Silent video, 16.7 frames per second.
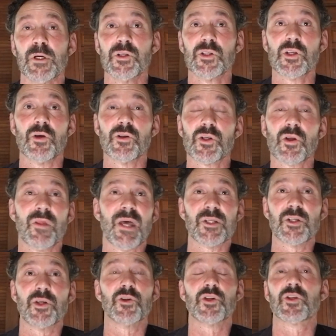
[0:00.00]
So
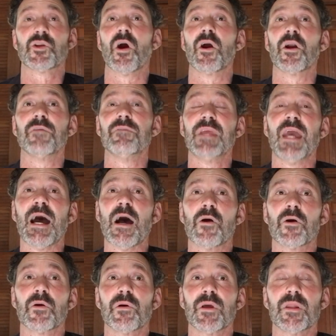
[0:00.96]
that's your start of the
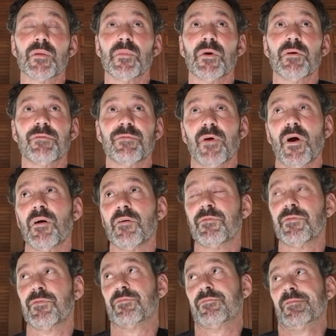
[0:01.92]
algorithm of
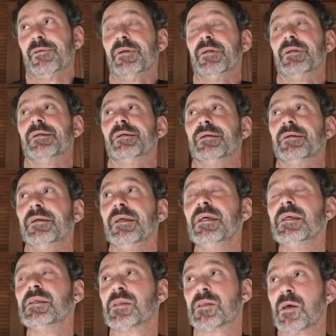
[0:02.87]

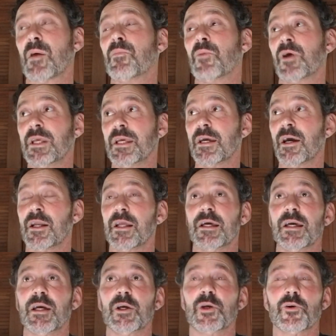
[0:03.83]
is somebody going
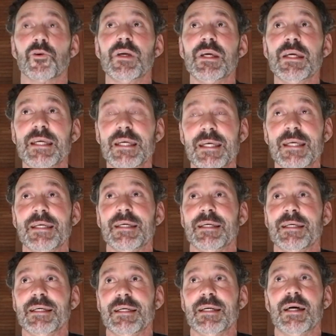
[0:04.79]
to agree
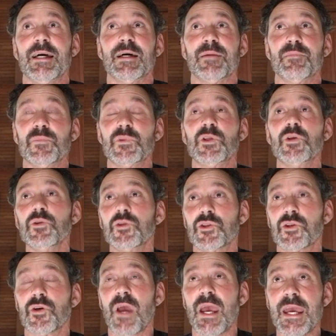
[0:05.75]
to
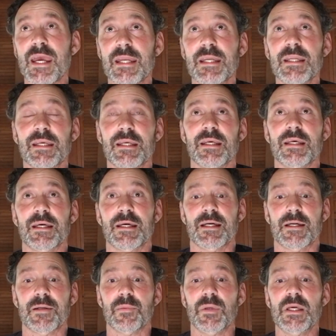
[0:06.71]
trade
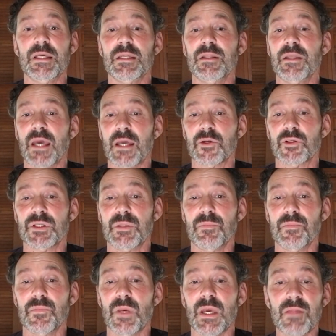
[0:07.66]
in the
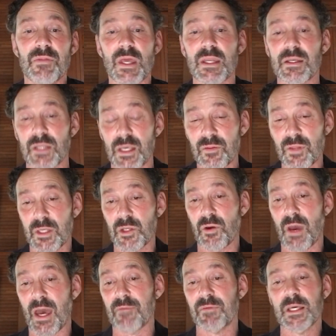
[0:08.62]
energy, and then
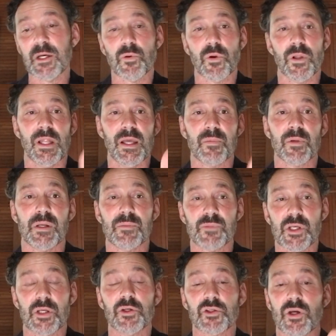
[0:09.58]
you have equilibriums
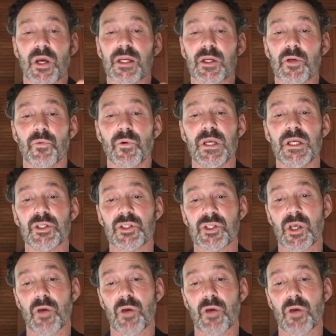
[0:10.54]
that you're trying to reach.